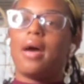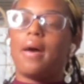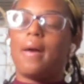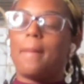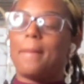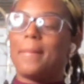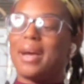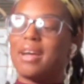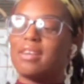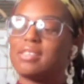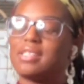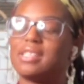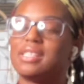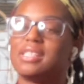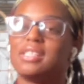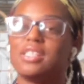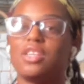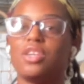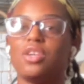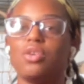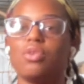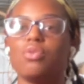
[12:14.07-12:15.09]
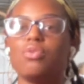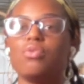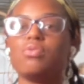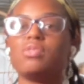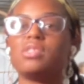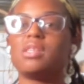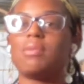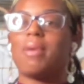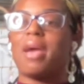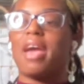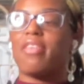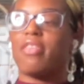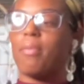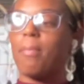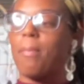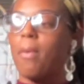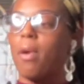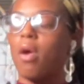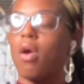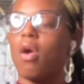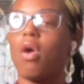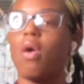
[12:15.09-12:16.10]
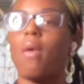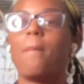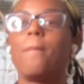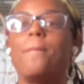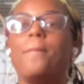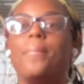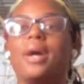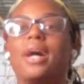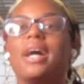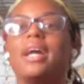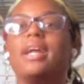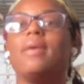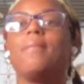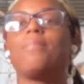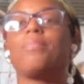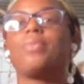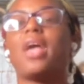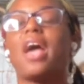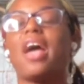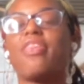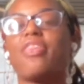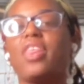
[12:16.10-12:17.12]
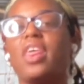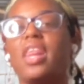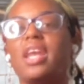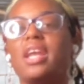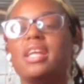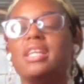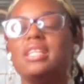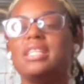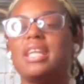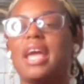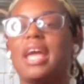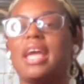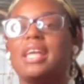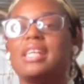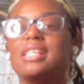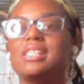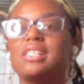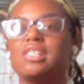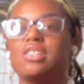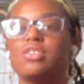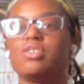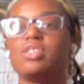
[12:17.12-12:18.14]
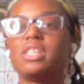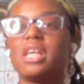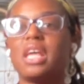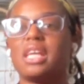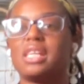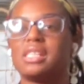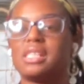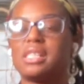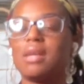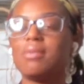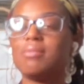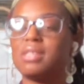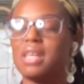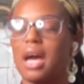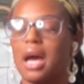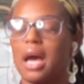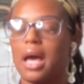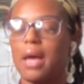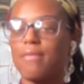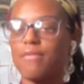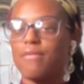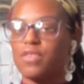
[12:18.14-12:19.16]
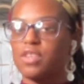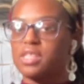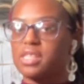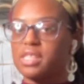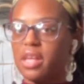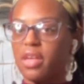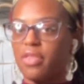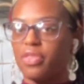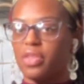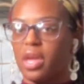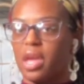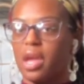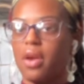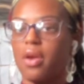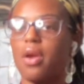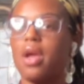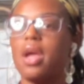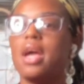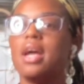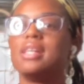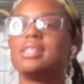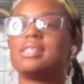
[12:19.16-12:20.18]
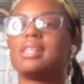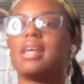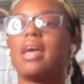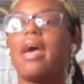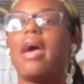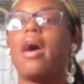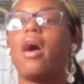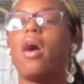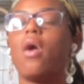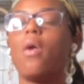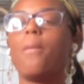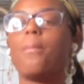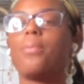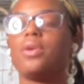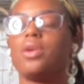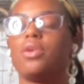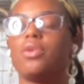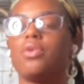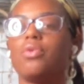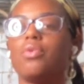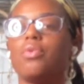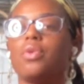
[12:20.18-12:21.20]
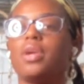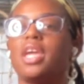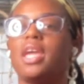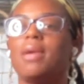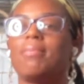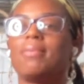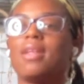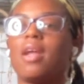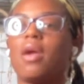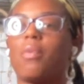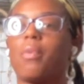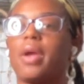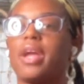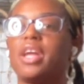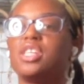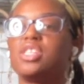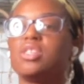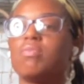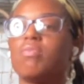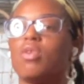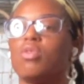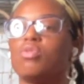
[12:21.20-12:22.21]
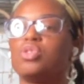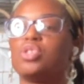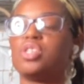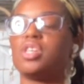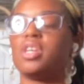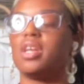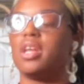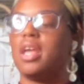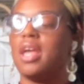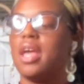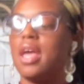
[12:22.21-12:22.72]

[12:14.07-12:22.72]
mouses to use, you may have the ball, but at the end of the day, it still takes some time for self-care to help you keep that range of motion